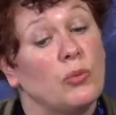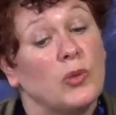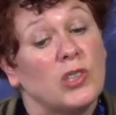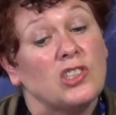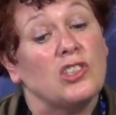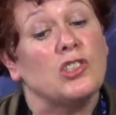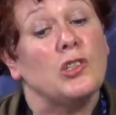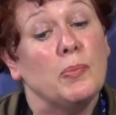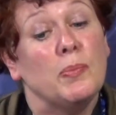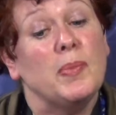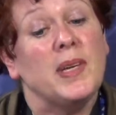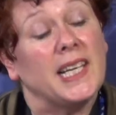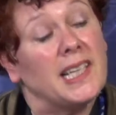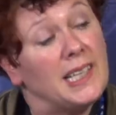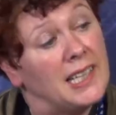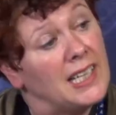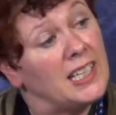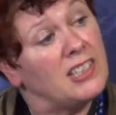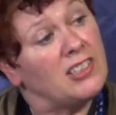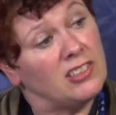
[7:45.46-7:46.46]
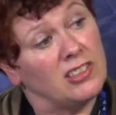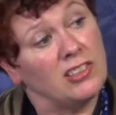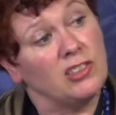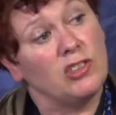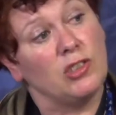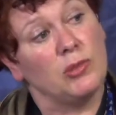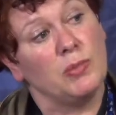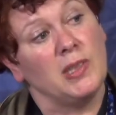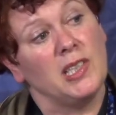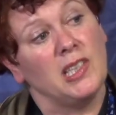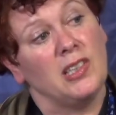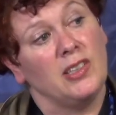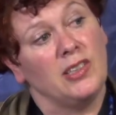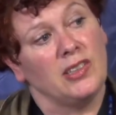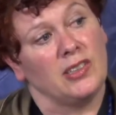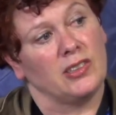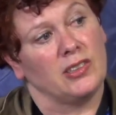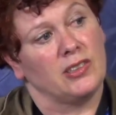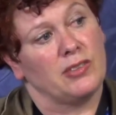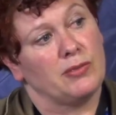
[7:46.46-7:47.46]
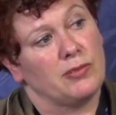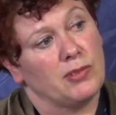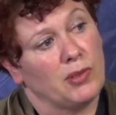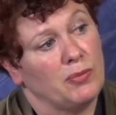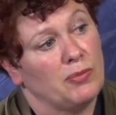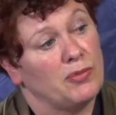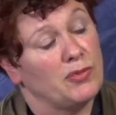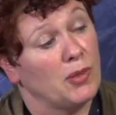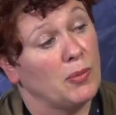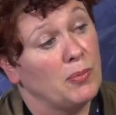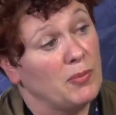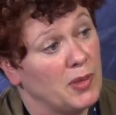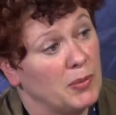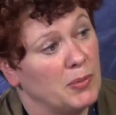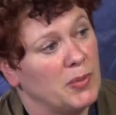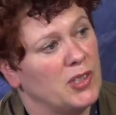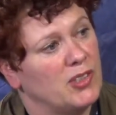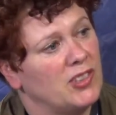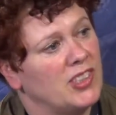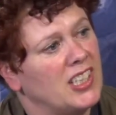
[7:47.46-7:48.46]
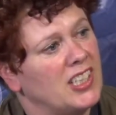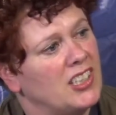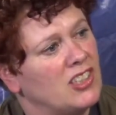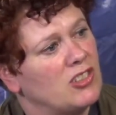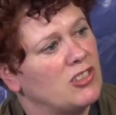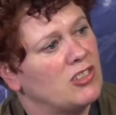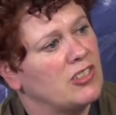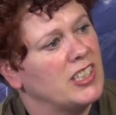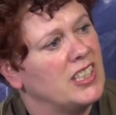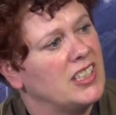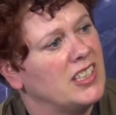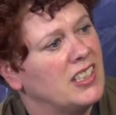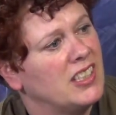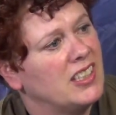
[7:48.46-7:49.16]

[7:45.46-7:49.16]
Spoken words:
what's the big lesson to be learned from the music industry?